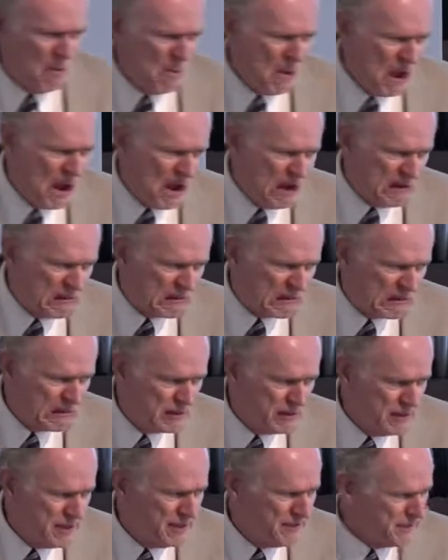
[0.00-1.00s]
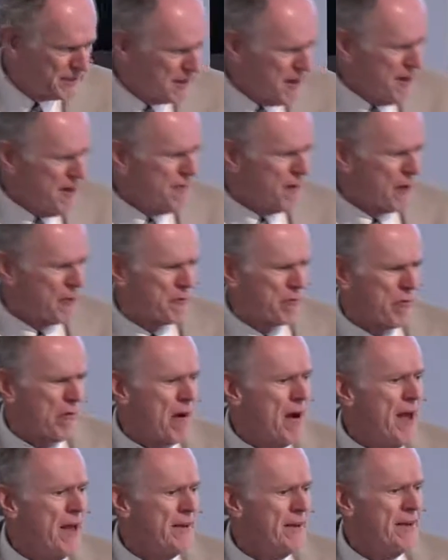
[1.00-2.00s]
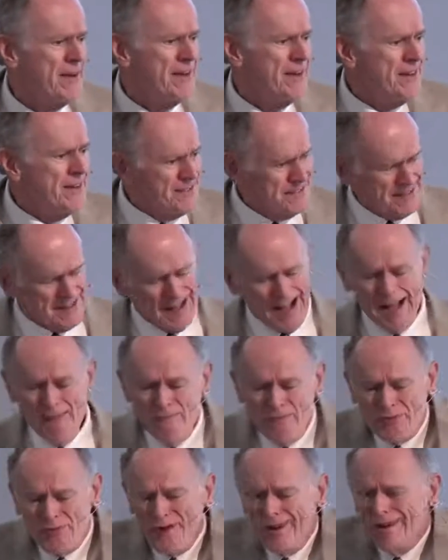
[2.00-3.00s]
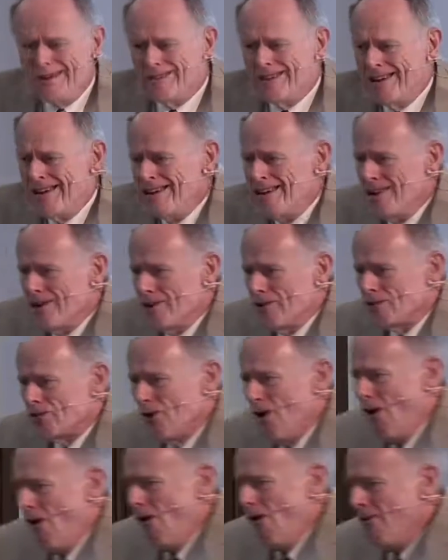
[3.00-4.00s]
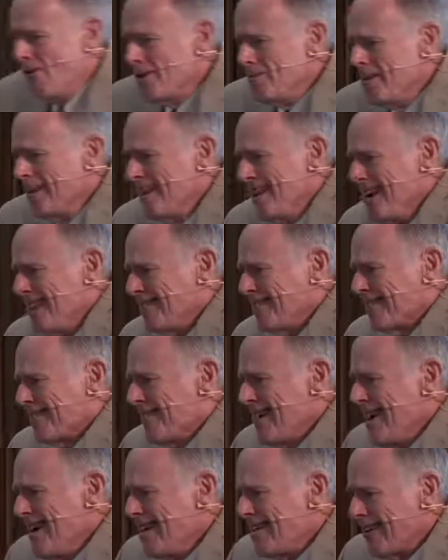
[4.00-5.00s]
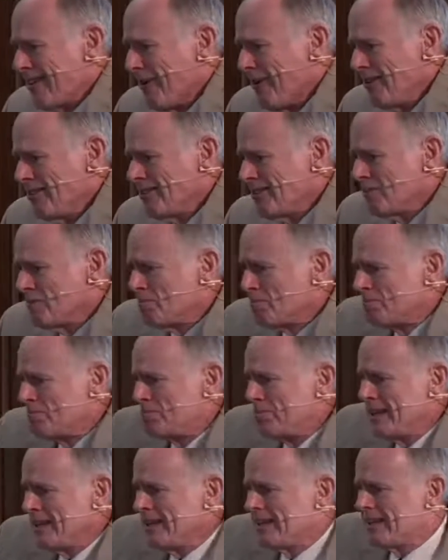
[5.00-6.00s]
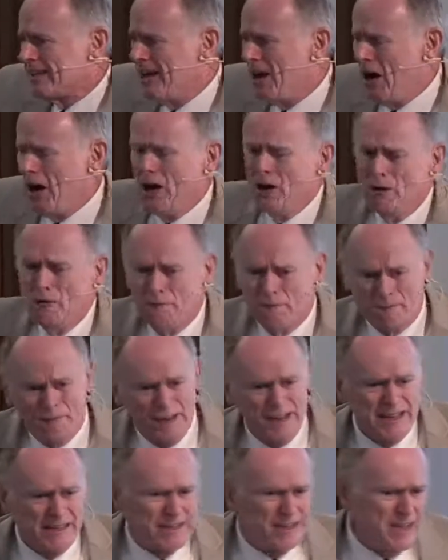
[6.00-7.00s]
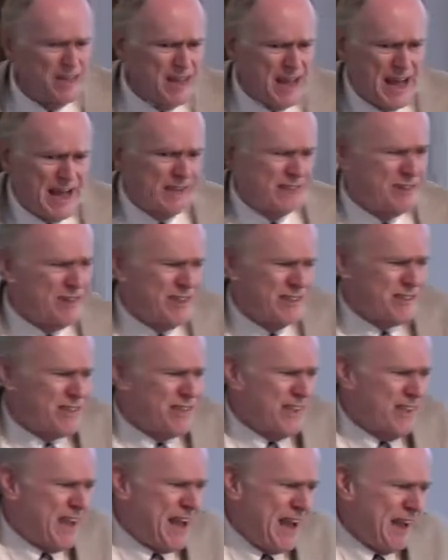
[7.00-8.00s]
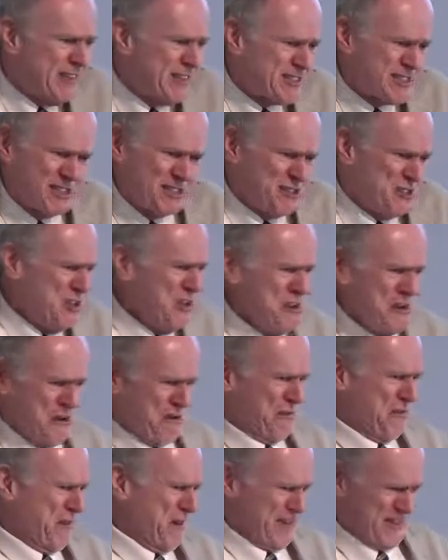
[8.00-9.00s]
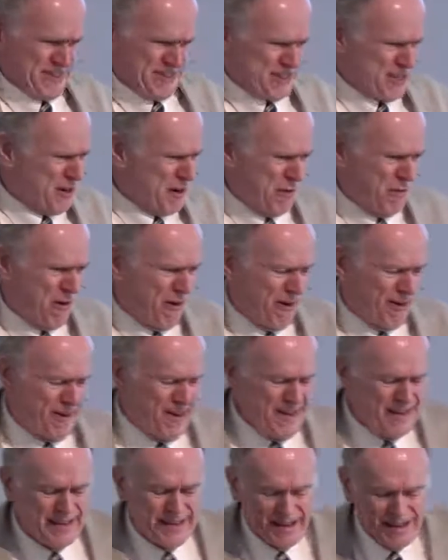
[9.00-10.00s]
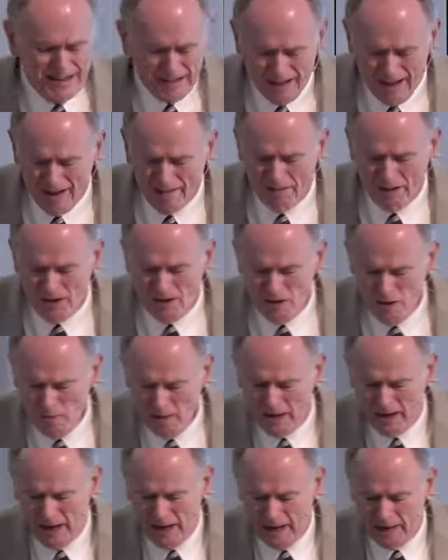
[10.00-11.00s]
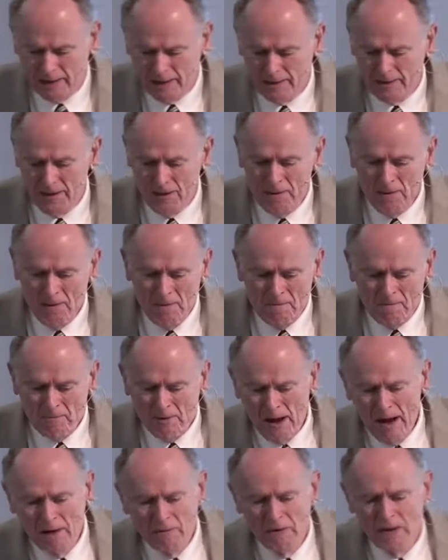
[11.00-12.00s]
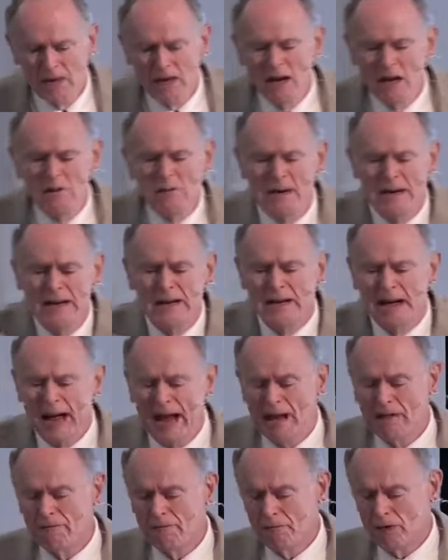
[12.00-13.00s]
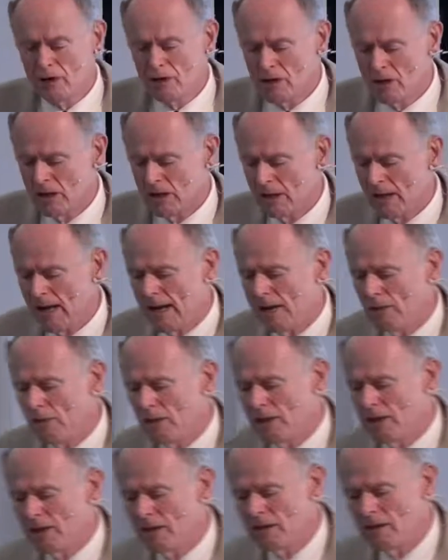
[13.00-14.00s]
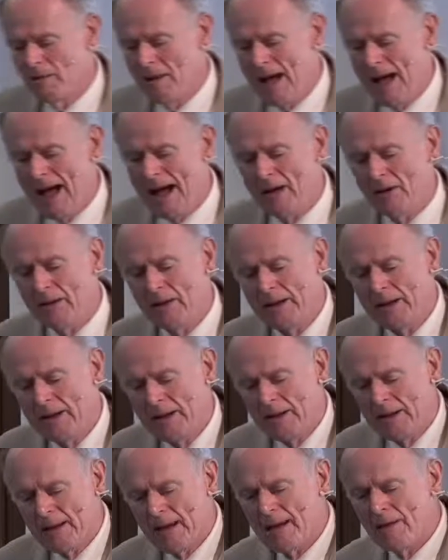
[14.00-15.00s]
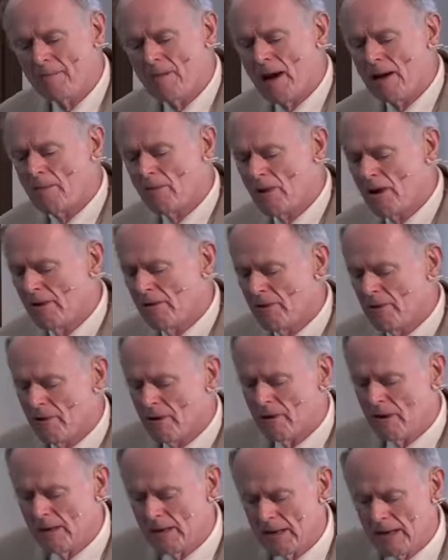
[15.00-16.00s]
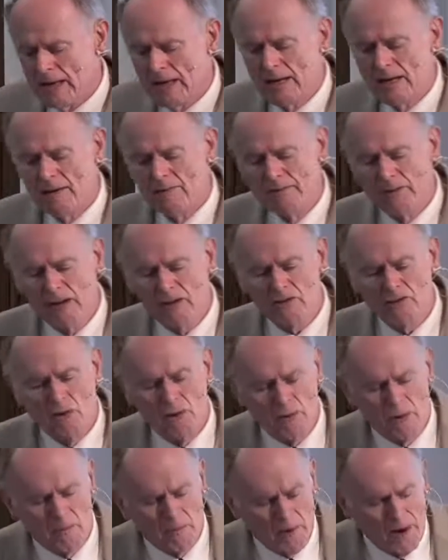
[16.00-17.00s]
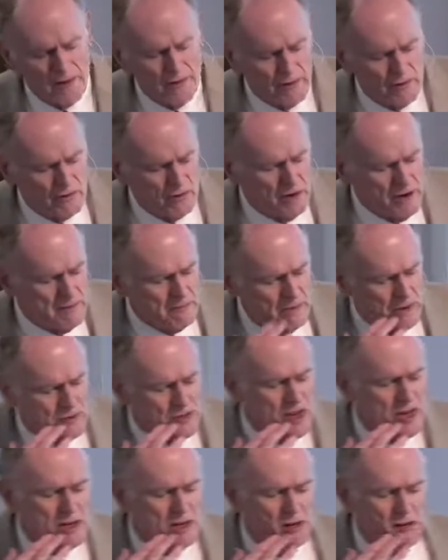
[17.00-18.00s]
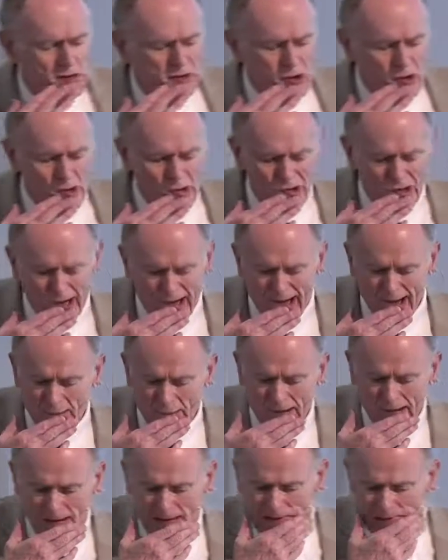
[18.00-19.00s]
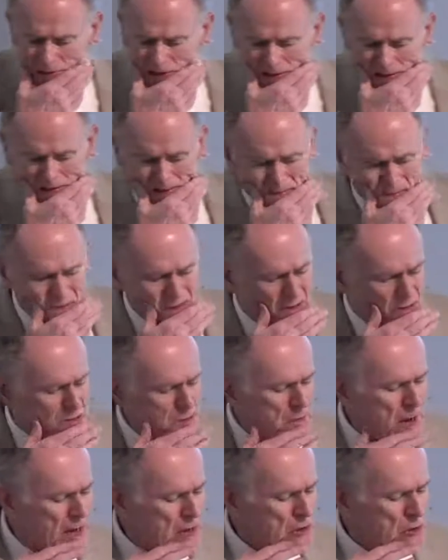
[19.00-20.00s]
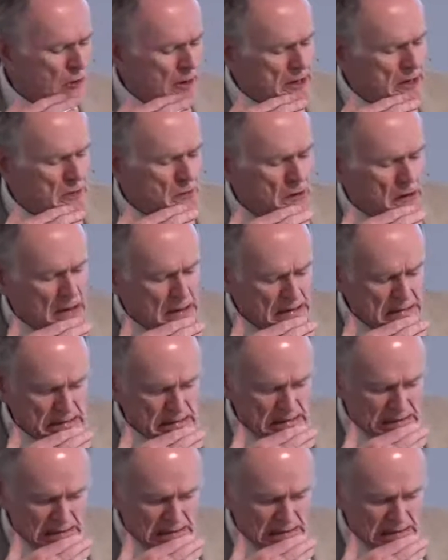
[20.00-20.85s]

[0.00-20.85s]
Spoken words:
base. Kind of a threat. I'm 13 years old, I'm an 8th grader. What's this big oaf thinks he has to do? And so on. I kind of intimidated. Well, we go in after we get them out, and my brother, next older brother, Jim, was 8 years older than I was. He was about 21,